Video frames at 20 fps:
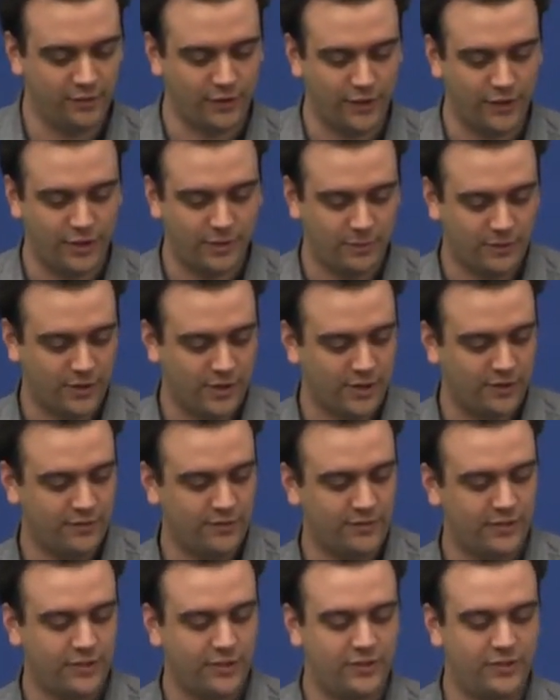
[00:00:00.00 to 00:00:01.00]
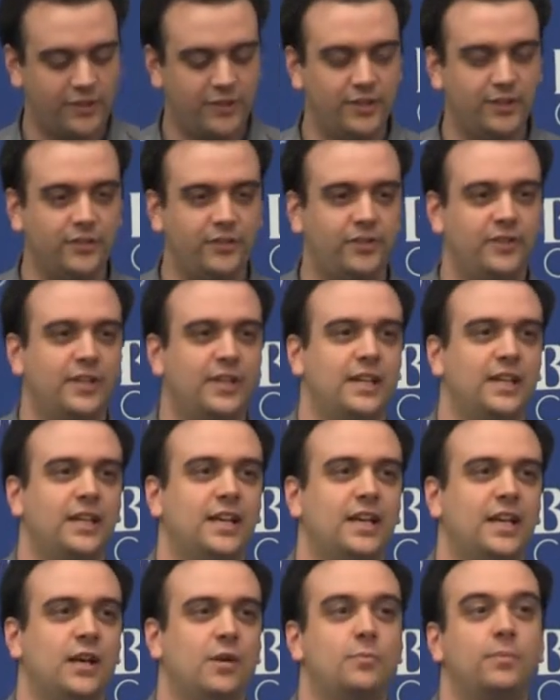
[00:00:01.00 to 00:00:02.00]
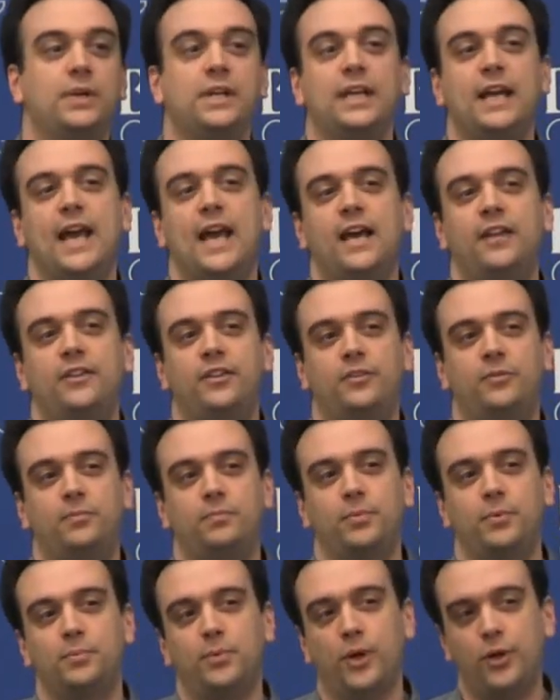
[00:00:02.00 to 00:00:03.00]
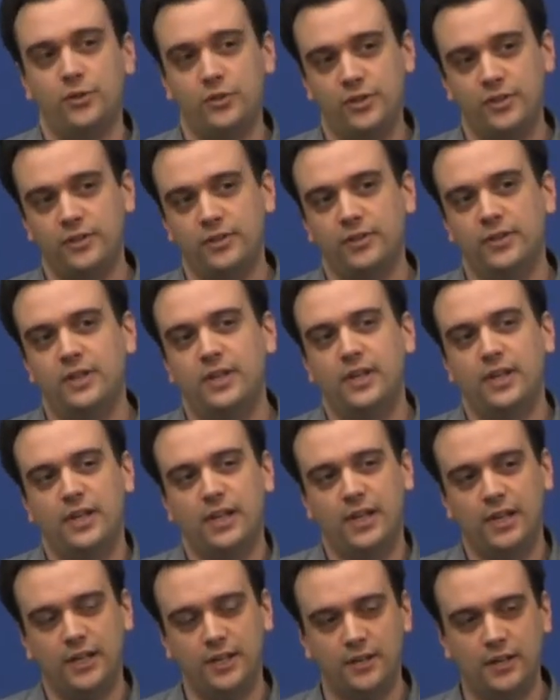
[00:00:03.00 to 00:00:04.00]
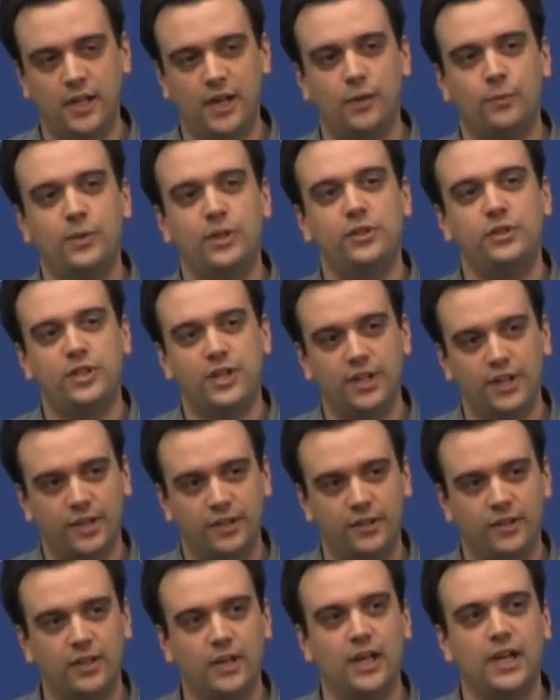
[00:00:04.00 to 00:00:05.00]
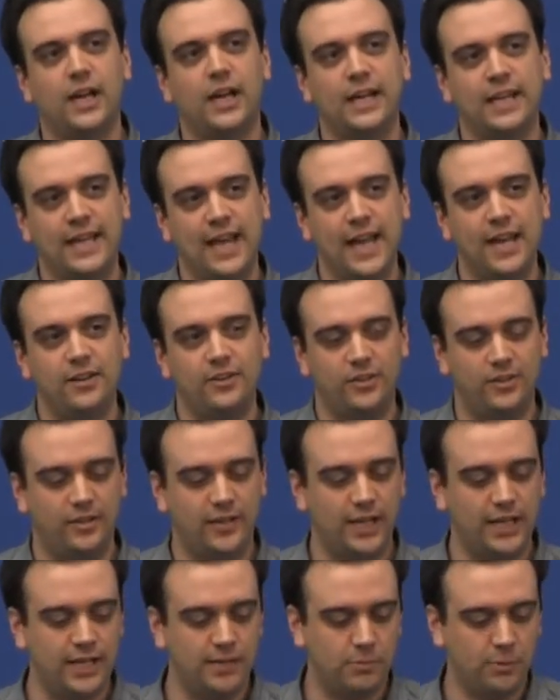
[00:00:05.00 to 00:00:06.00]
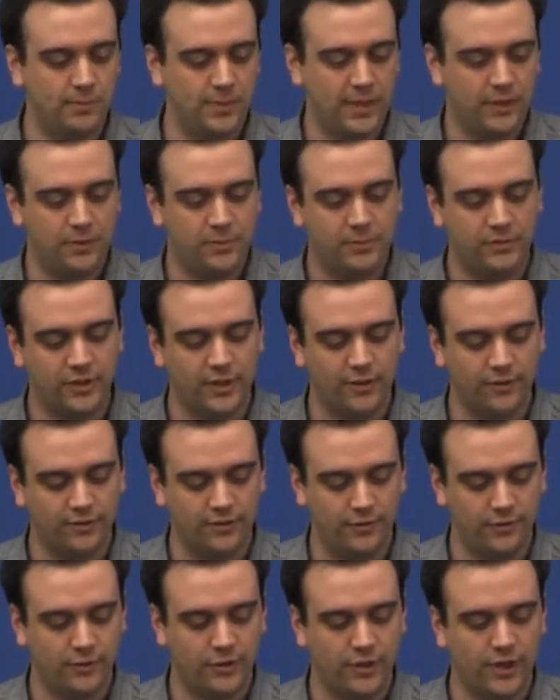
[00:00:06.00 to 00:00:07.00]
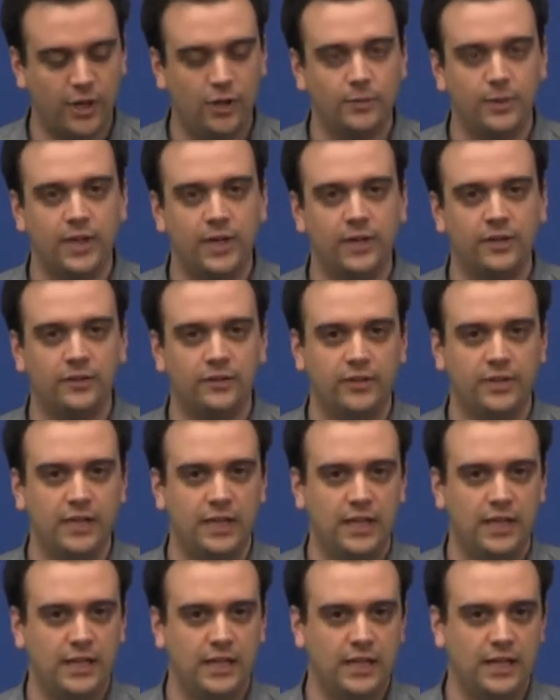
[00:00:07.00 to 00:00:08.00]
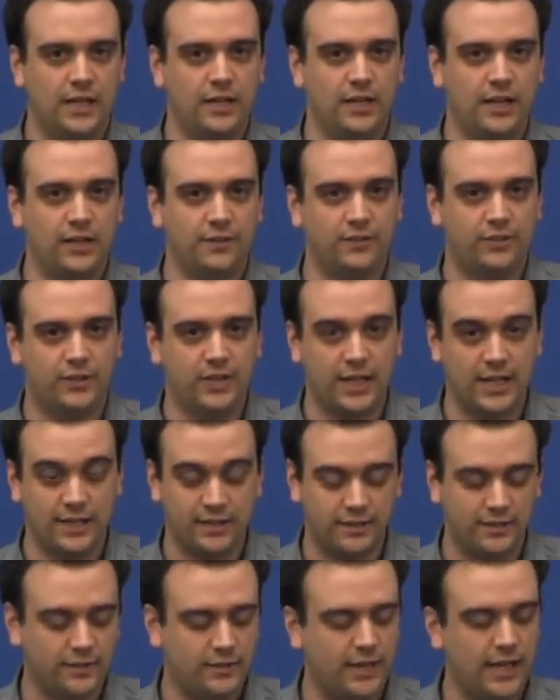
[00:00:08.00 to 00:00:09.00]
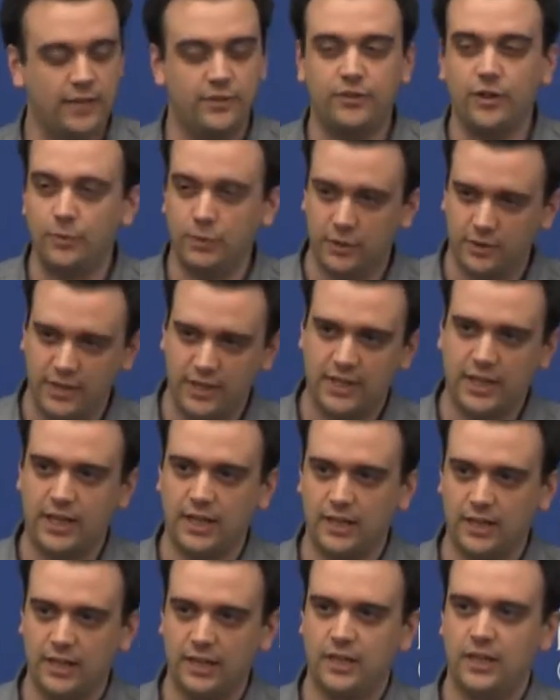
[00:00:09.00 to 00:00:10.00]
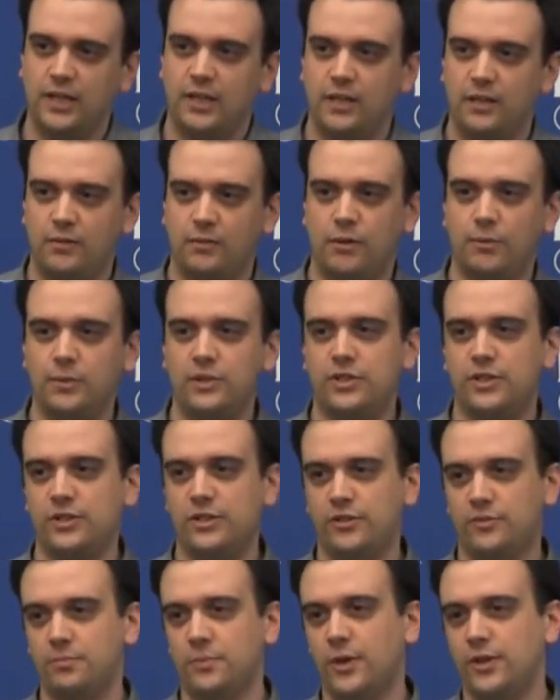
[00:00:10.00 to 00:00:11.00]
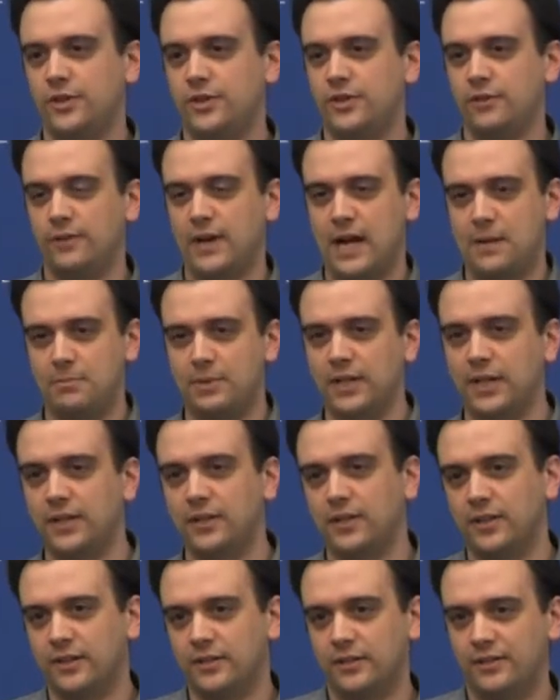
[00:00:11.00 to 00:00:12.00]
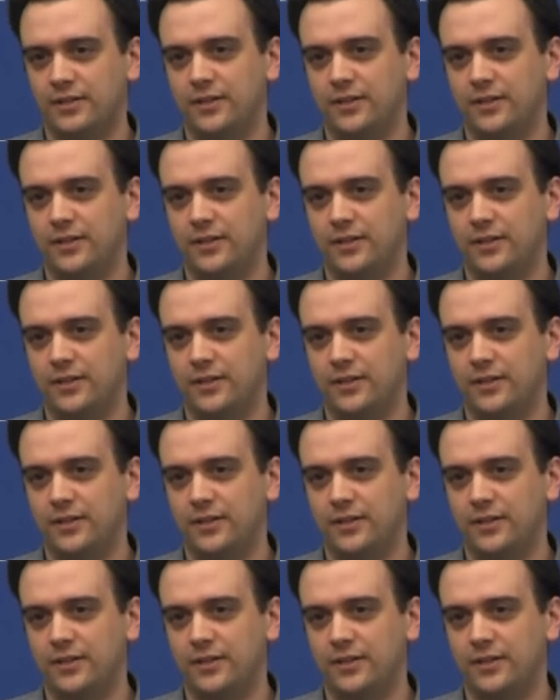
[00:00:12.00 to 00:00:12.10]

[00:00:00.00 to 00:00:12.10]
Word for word: flirting with all of his nurses. But he had this propulsion in a wheelchair, a gait that he propelled himself through the hallways. He had a lot of style. And so we were thinking, oh, we should just merge the rapping and